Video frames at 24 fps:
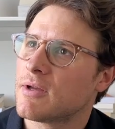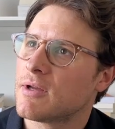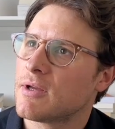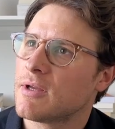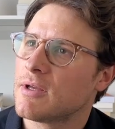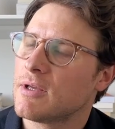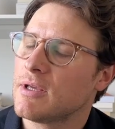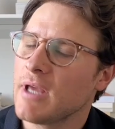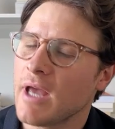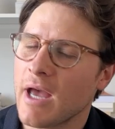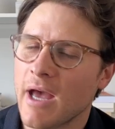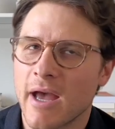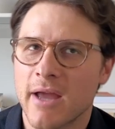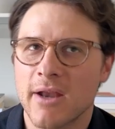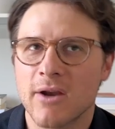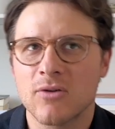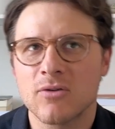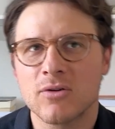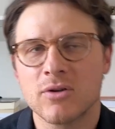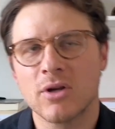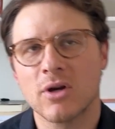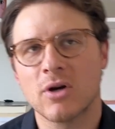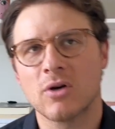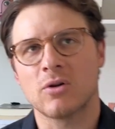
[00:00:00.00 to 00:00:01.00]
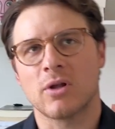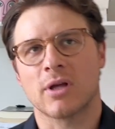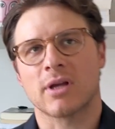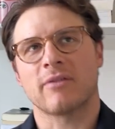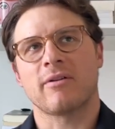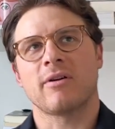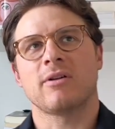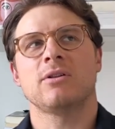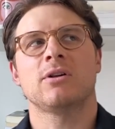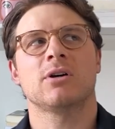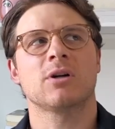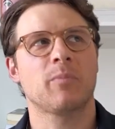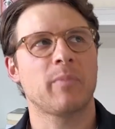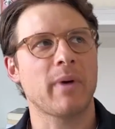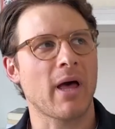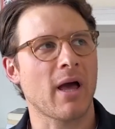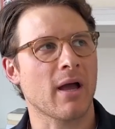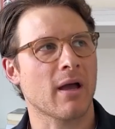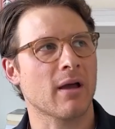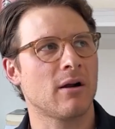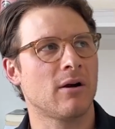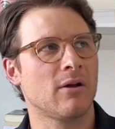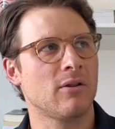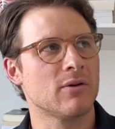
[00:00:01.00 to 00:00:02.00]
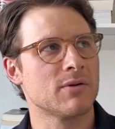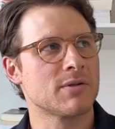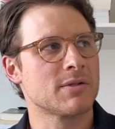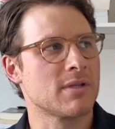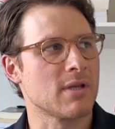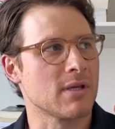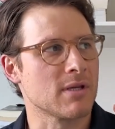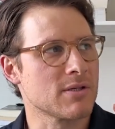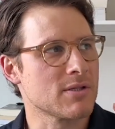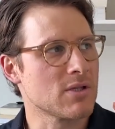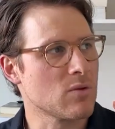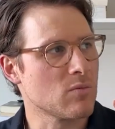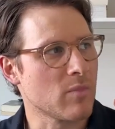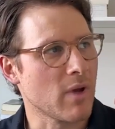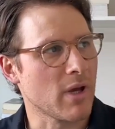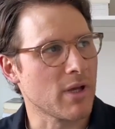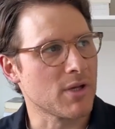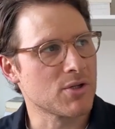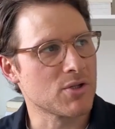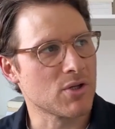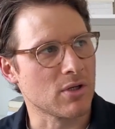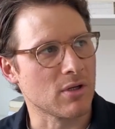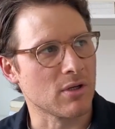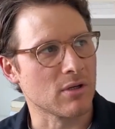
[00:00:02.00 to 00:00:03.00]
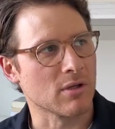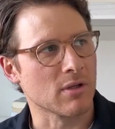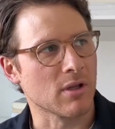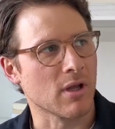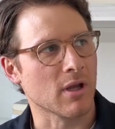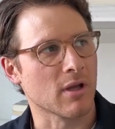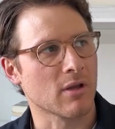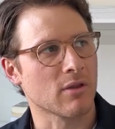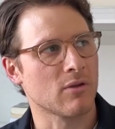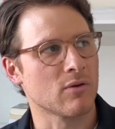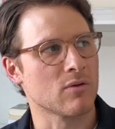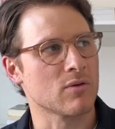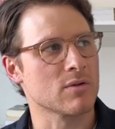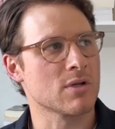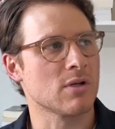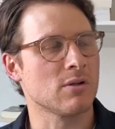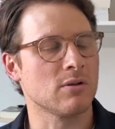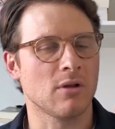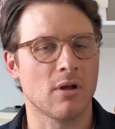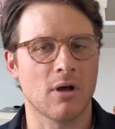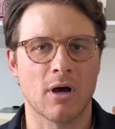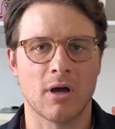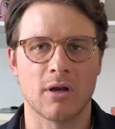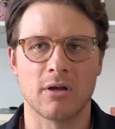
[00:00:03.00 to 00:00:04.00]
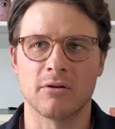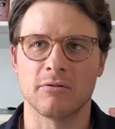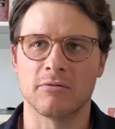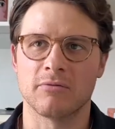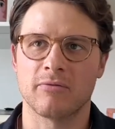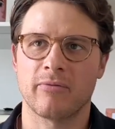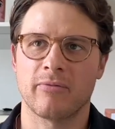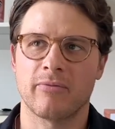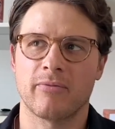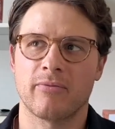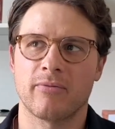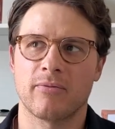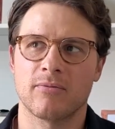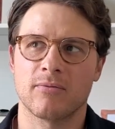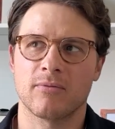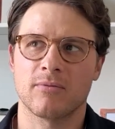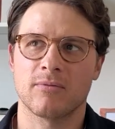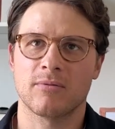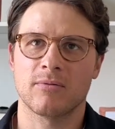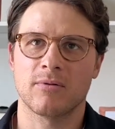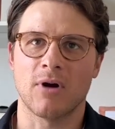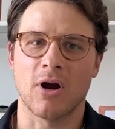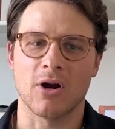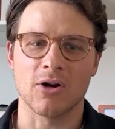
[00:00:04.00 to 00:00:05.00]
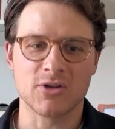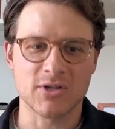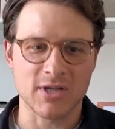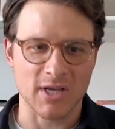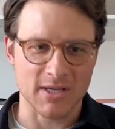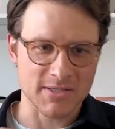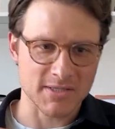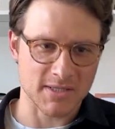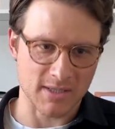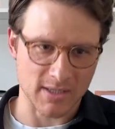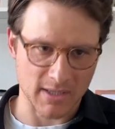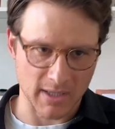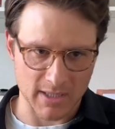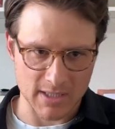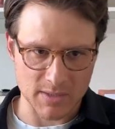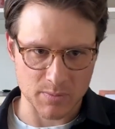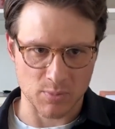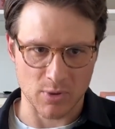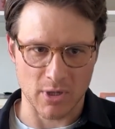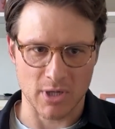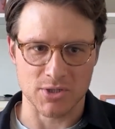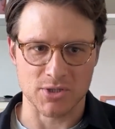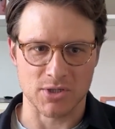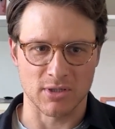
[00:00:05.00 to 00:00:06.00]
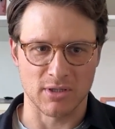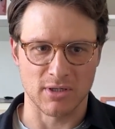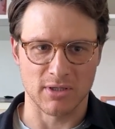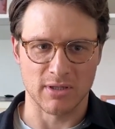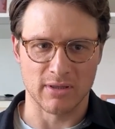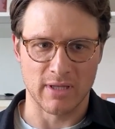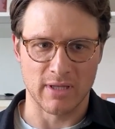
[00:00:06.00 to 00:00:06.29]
Yeah, I don't know. Like if I look back at all those things you mentioned, like there's a lot of artistic expression in